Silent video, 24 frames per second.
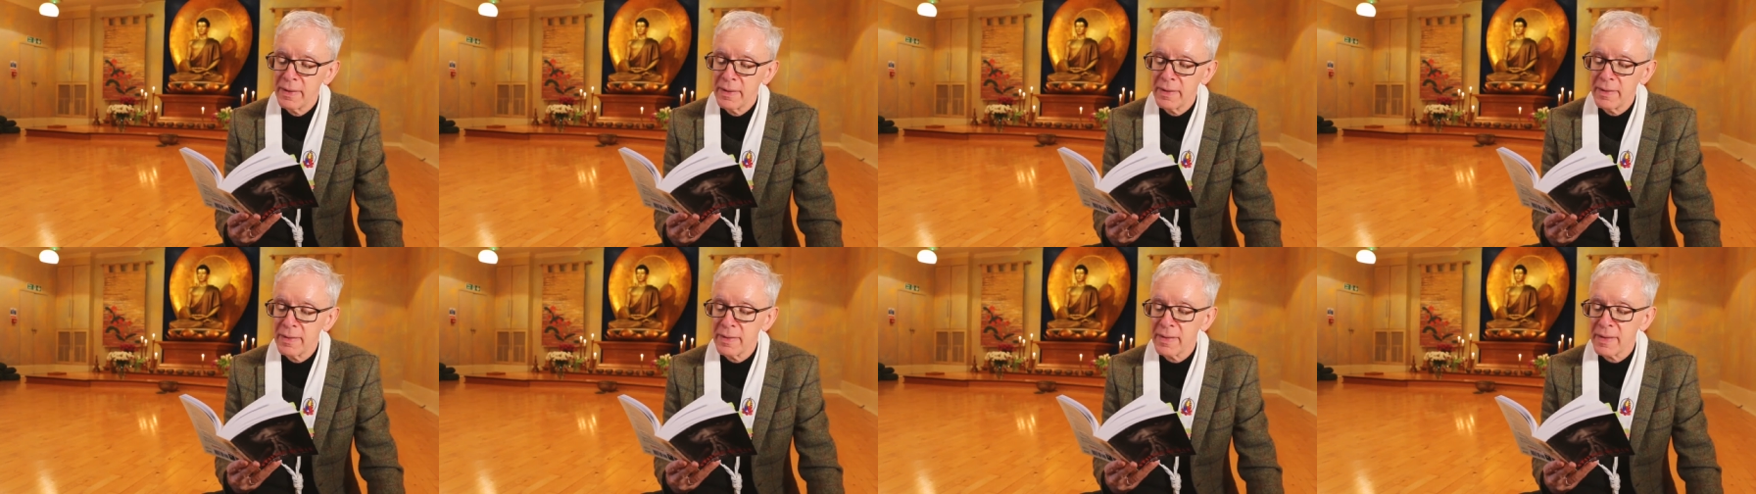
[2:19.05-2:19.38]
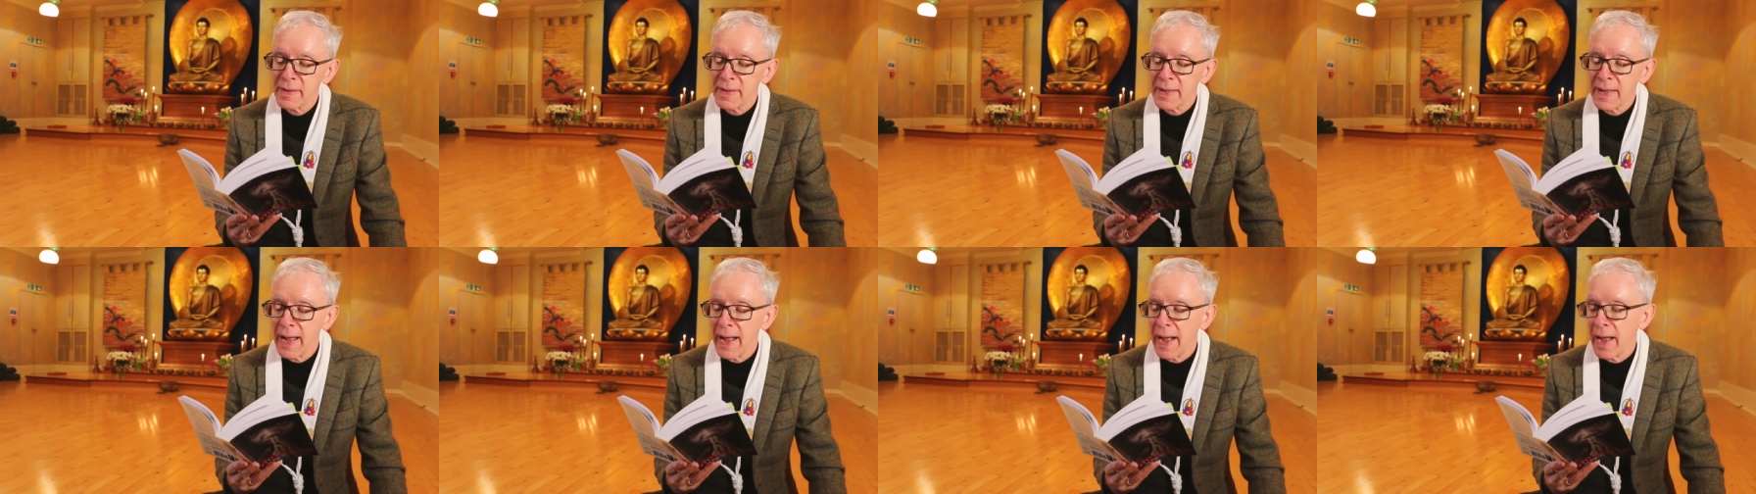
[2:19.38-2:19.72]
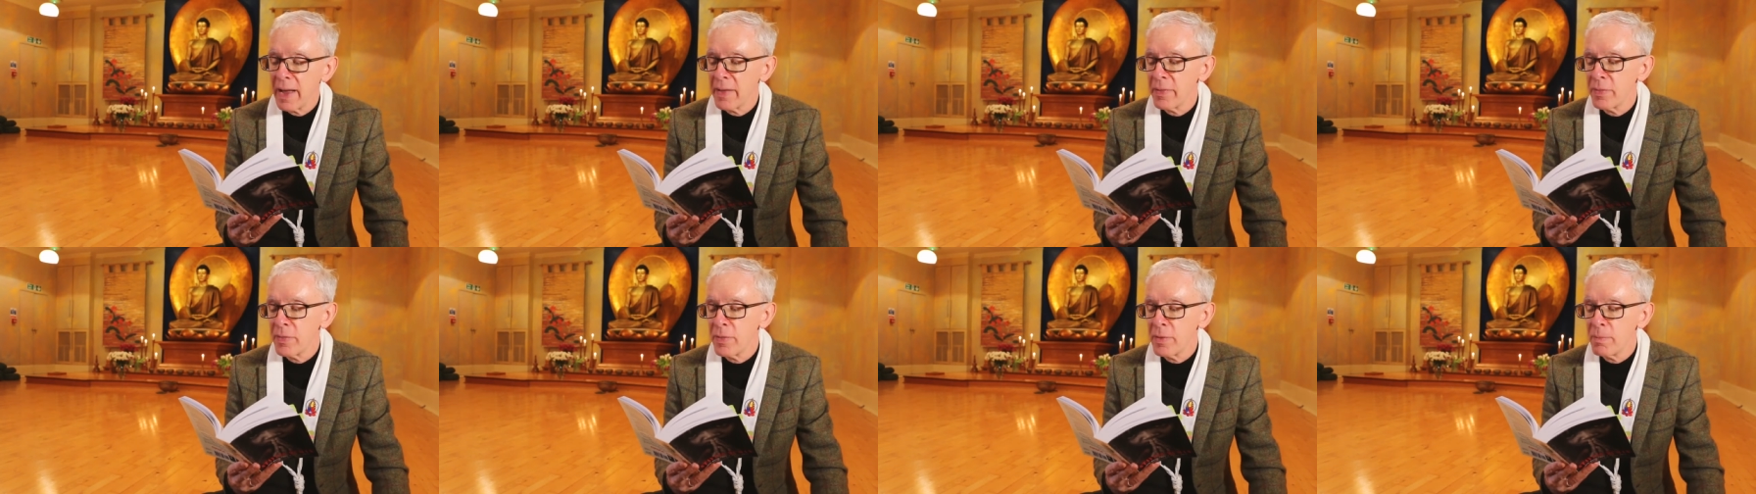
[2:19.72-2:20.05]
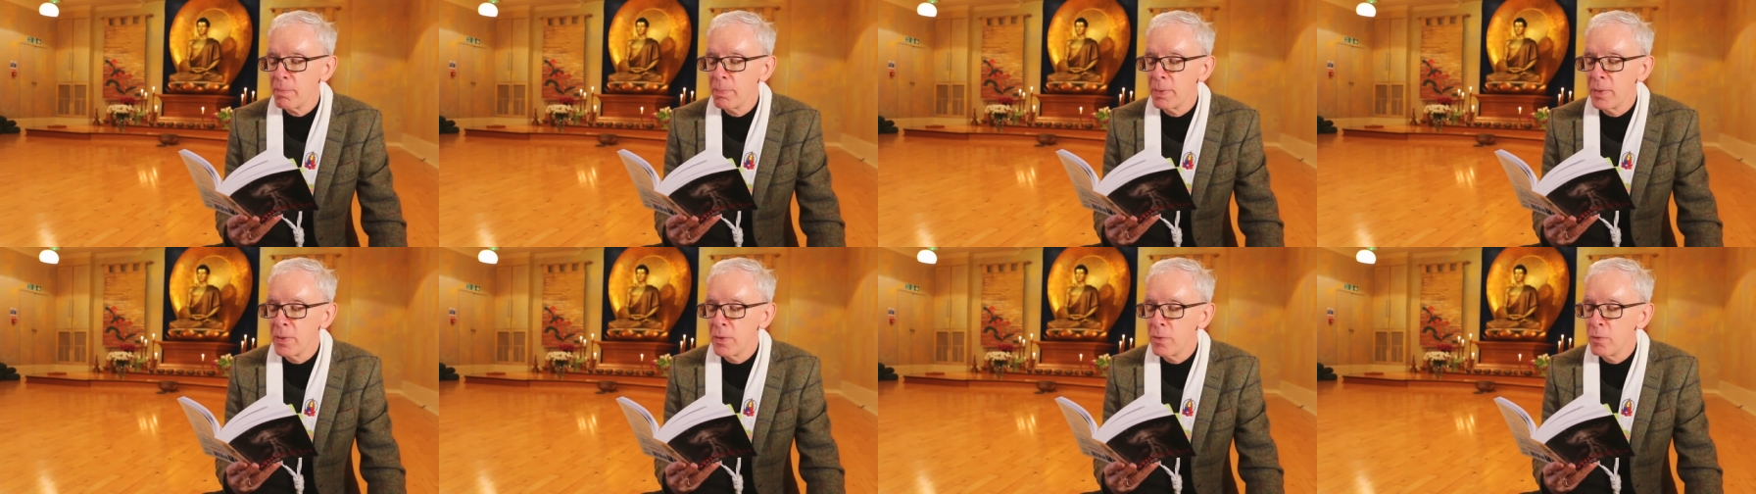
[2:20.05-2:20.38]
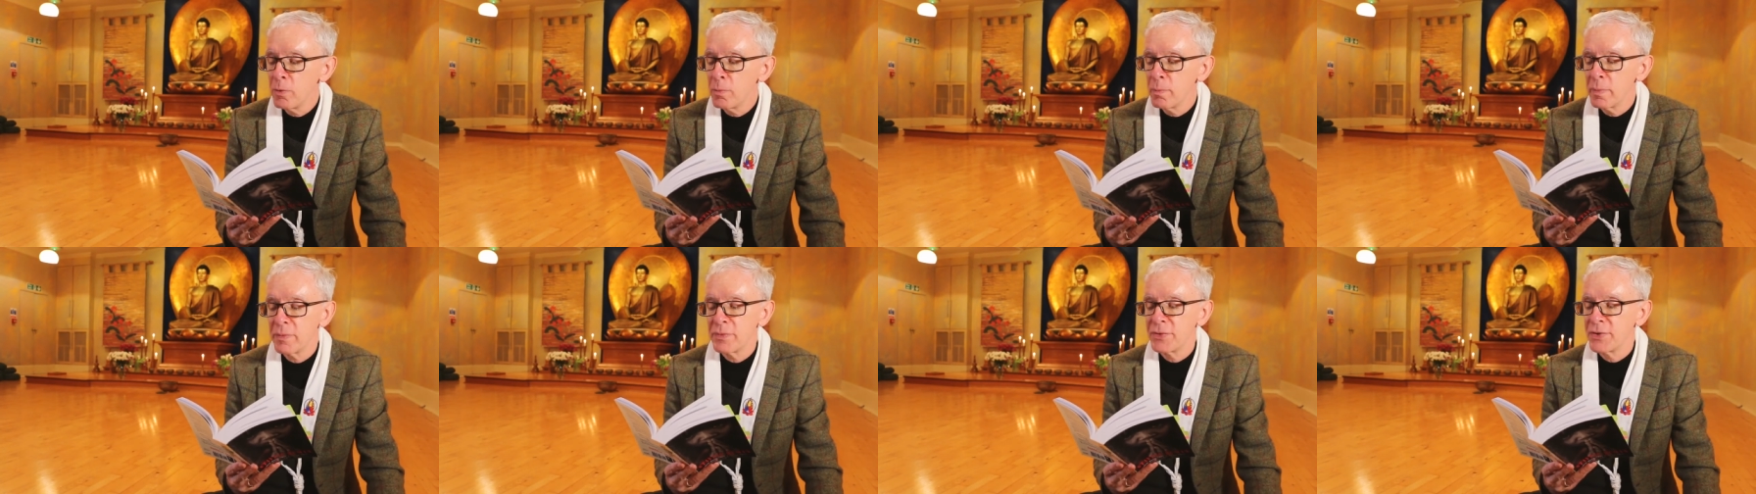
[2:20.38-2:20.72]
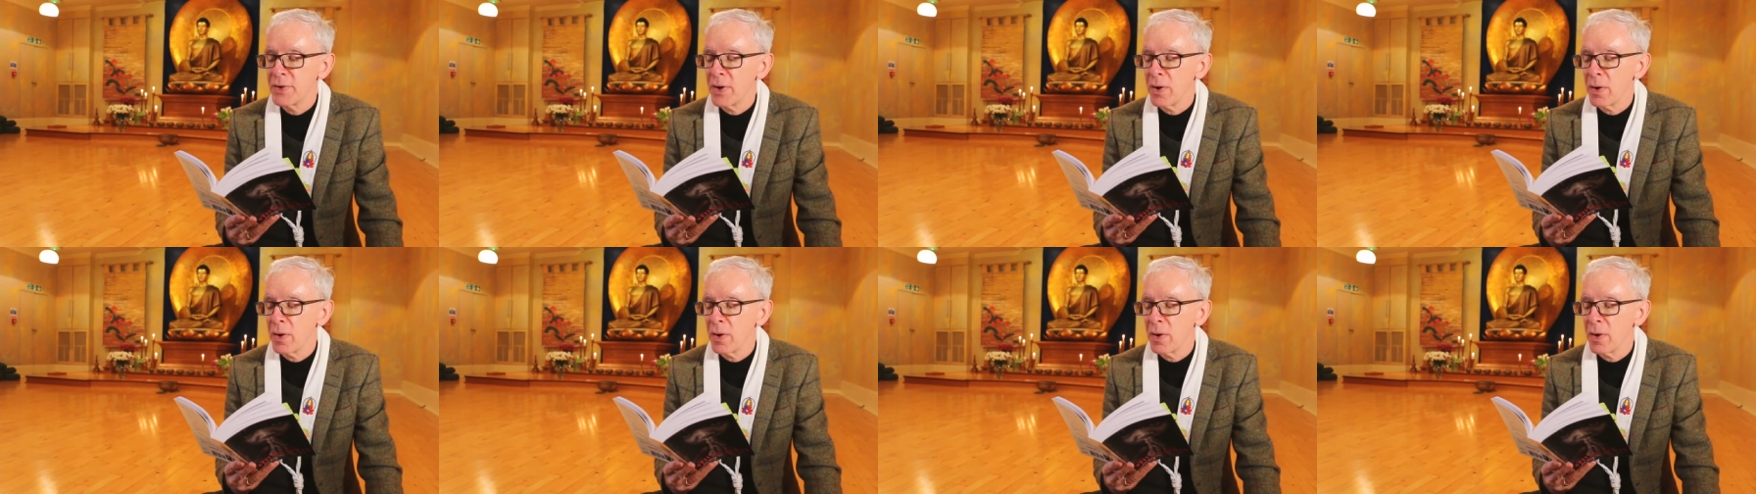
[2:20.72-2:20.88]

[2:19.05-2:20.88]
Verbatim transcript: and scan the bloom of